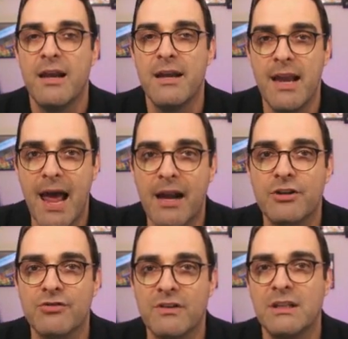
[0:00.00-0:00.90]

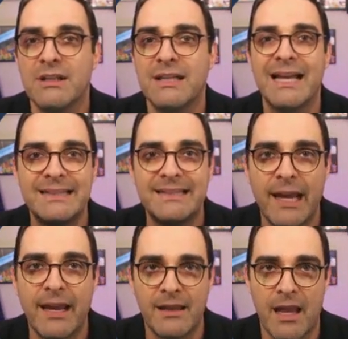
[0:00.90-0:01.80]
natural
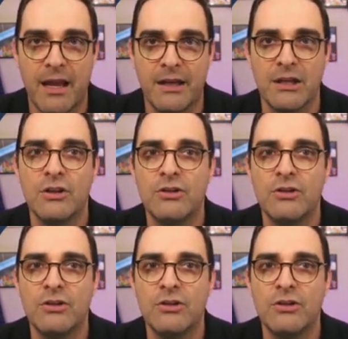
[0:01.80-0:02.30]
daylight